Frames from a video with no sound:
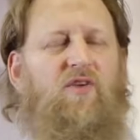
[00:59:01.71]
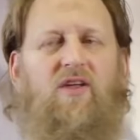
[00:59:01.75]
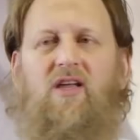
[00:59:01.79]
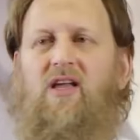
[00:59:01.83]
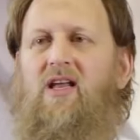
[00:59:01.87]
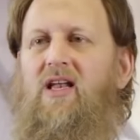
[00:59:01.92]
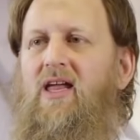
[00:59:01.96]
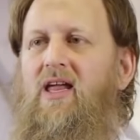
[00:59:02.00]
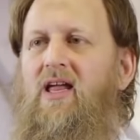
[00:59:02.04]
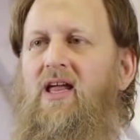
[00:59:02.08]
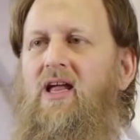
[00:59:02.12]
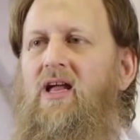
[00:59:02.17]

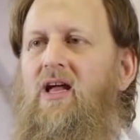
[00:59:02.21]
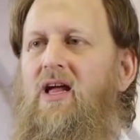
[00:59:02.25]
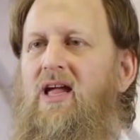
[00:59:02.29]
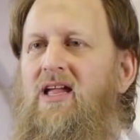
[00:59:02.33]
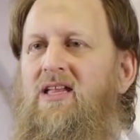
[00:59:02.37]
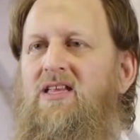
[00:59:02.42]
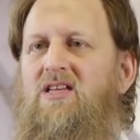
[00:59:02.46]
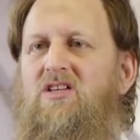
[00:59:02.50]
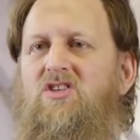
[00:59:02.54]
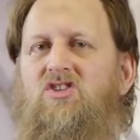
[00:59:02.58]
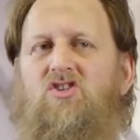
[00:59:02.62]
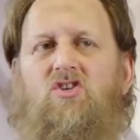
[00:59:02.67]
feeling,
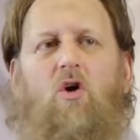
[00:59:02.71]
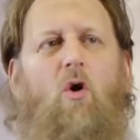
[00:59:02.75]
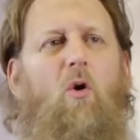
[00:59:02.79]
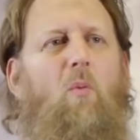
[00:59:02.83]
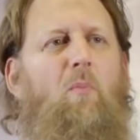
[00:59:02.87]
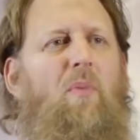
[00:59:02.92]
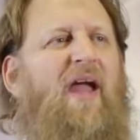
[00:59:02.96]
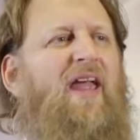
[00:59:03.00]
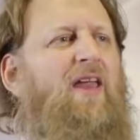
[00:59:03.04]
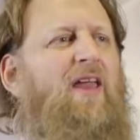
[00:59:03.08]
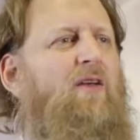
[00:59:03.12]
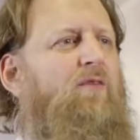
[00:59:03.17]
it is so
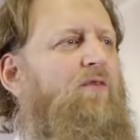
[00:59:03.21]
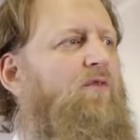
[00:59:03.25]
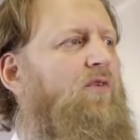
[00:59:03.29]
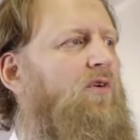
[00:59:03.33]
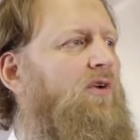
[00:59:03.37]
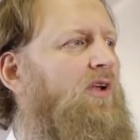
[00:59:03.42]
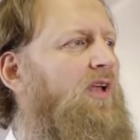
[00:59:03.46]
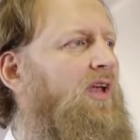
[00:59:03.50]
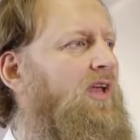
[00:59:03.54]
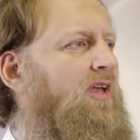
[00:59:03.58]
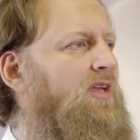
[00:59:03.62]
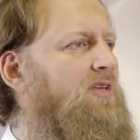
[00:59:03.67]

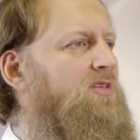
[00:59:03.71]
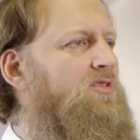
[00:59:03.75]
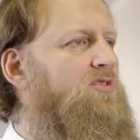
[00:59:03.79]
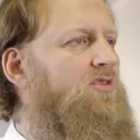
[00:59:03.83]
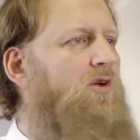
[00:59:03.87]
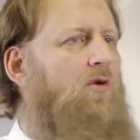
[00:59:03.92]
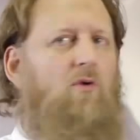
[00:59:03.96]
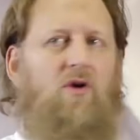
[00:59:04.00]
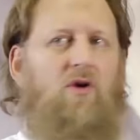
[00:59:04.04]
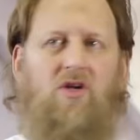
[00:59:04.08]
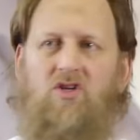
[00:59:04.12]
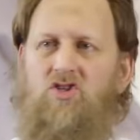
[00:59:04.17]
painful, it is
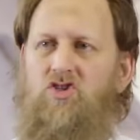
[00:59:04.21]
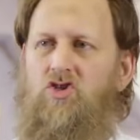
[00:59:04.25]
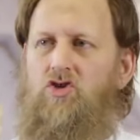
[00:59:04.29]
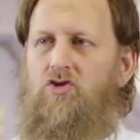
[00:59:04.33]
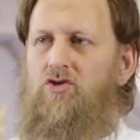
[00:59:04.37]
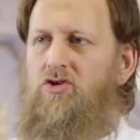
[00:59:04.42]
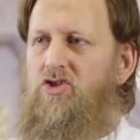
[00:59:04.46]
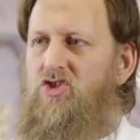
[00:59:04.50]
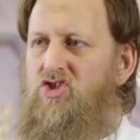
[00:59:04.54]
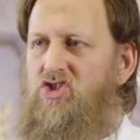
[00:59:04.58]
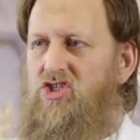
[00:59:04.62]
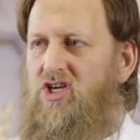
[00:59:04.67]
so
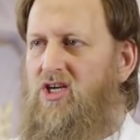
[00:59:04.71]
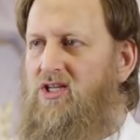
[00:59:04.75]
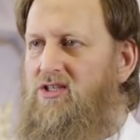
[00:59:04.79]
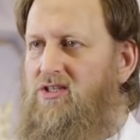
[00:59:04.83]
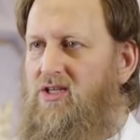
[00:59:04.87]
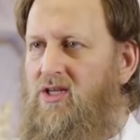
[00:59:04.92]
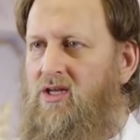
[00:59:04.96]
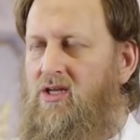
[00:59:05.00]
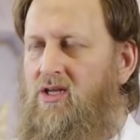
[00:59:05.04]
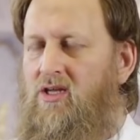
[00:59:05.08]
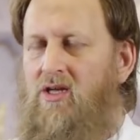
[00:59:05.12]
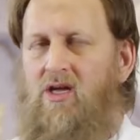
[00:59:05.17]

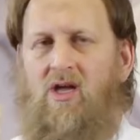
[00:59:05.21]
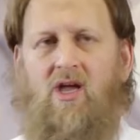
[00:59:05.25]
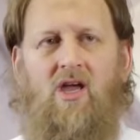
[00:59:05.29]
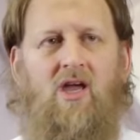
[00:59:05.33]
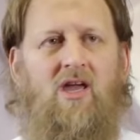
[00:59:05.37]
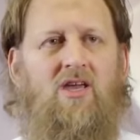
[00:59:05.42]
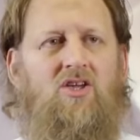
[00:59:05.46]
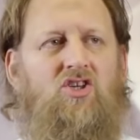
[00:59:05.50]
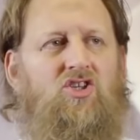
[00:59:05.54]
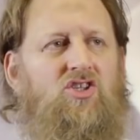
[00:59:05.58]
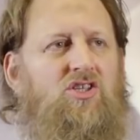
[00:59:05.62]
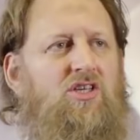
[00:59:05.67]
excruciating.
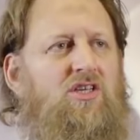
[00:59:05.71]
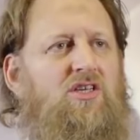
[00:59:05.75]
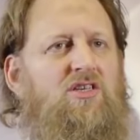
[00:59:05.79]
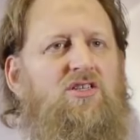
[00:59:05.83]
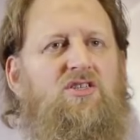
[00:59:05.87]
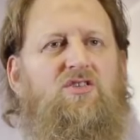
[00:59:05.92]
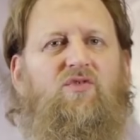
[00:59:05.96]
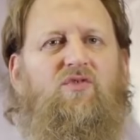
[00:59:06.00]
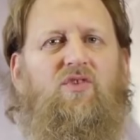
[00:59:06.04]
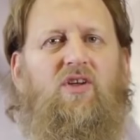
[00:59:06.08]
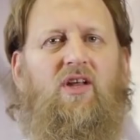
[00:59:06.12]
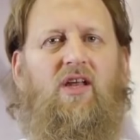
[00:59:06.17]
She
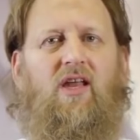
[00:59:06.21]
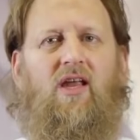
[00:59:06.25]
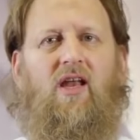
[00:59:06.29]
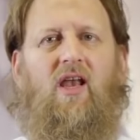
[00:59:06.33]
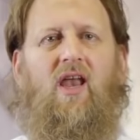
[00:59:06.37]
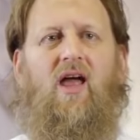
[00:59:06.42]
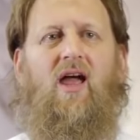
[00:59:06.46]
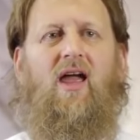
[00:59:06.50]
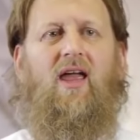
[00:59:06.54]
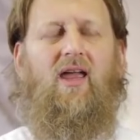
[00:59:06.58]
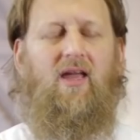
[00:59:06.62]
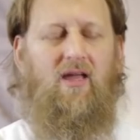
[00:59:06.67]
is feeling
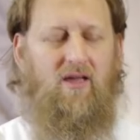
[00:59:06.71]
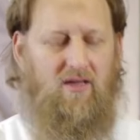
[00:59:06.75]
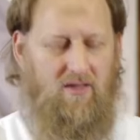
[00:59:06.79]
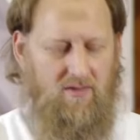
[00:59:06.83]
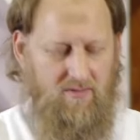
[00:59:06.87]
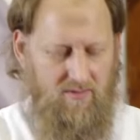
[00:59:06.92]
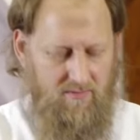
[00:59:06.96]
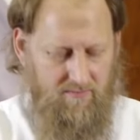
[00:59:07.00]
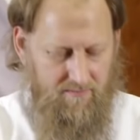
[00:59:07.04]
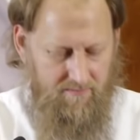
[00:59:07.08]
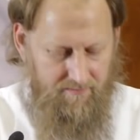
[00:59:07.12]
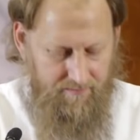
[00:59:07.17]
like,
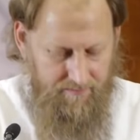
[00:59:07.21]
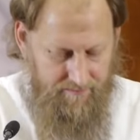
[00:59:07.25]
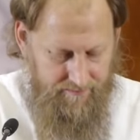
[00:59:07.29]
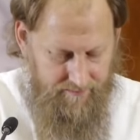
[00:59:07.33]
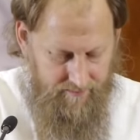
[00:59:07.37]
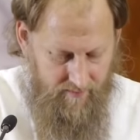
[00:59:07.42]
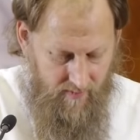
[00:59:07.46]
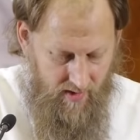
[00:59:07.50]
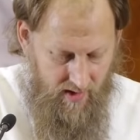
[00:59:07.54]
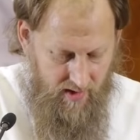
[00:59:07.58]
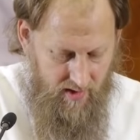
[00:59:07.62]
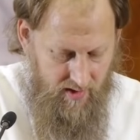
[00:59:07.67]

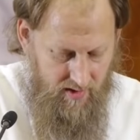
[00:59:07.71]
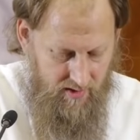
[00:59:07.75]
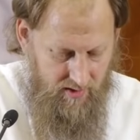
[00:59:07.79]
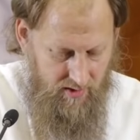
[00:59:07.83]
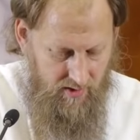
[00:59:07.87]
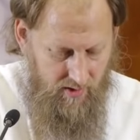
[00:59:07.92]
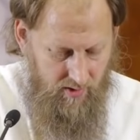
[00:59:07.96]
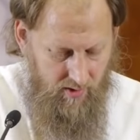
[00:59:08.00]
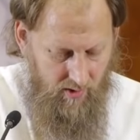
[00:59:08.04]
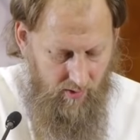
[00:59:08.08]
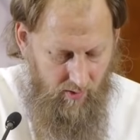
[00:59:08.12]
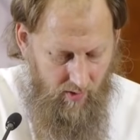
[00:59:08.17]

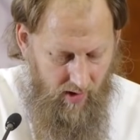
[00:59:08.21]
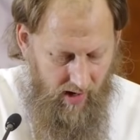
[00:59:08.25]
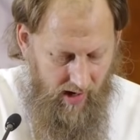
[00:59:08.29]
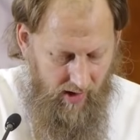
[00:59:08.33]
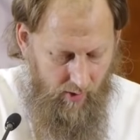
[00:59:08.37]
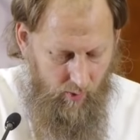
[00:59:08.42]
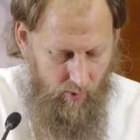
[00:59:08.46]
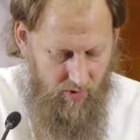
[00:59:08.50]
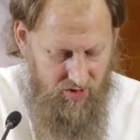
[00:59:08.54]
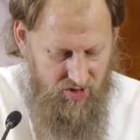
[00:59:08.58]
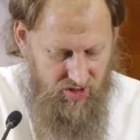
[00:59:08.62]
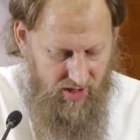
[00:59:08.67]

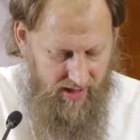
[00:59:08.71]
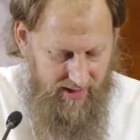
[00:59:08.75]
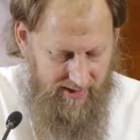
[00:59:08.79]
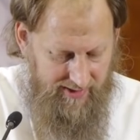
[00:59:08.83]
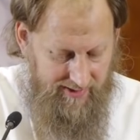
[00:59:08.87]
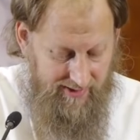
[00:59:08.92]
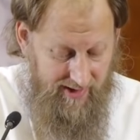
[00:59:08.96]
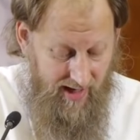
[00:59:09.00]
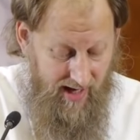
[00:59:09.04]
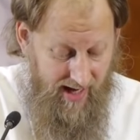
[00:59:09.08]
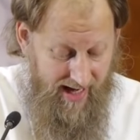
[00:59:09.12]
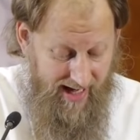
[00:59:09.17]
I wish I
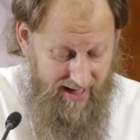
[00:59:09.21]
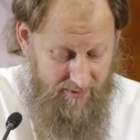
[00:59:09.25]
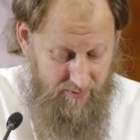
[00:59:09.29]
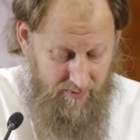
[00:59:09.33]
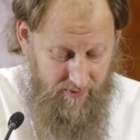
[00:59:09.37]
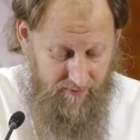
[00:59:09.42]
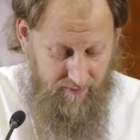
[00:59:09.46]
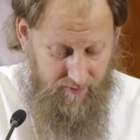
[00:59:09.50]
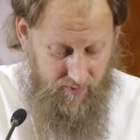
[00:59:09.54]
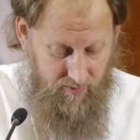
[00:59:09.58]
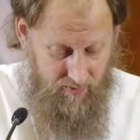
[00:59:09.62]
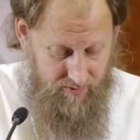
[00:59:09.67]
died
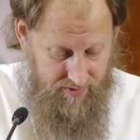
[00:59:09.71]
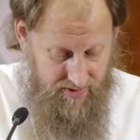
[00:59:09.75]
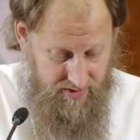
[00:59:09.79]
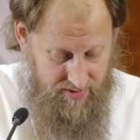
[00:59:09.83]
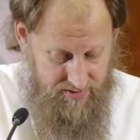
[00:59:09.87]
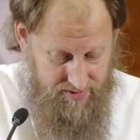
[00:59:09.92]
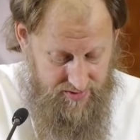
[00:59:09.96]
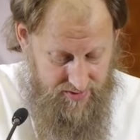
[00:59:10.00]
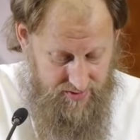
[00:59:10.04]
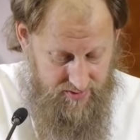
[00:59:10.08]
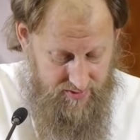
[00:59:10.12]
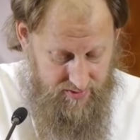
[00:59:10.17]
before
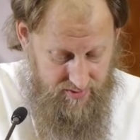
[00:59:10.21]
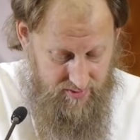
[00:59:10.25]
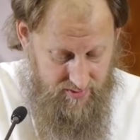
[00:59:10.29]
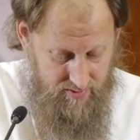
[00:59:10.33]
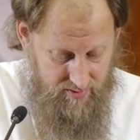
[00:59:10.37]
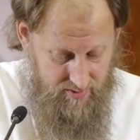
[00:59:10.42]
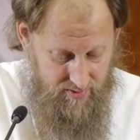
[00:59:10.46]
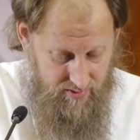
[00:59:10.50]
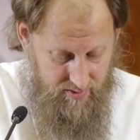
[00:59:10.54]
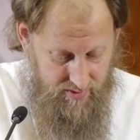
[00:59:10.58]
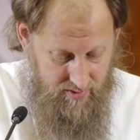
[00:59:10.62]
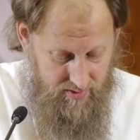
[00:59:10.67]
this,
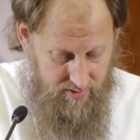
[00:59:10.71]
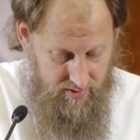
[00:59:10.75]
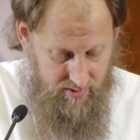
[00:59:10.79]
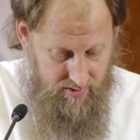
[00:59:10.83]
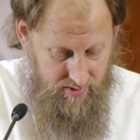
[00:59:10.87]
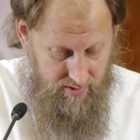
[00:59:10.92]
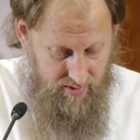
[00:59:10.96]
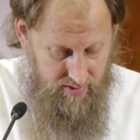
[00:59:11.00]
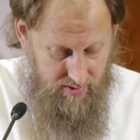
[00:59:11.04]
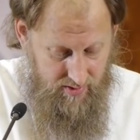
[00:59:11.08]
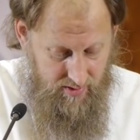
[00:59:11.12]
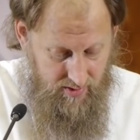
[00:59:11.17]

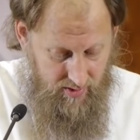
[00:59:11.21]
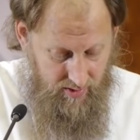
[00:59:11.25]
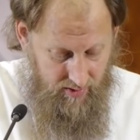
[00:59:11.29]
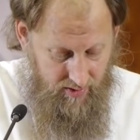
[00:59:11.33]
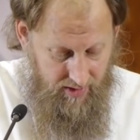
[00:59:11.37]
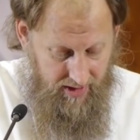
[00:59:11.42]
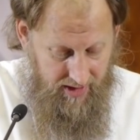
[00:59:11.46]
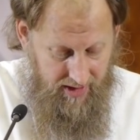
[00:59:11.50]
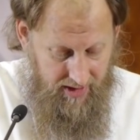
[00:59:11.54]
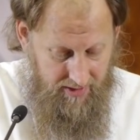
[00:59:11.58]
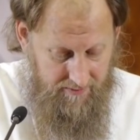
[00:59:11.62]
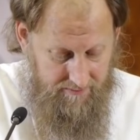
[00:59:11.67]

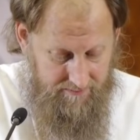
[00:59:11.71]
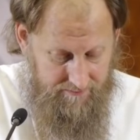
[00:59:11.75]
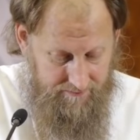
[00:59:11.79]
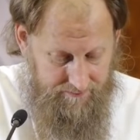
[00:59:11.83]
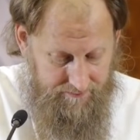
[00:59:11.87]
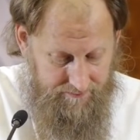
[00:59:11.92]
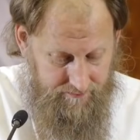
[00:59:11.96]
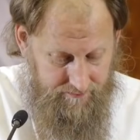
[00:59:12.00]
right?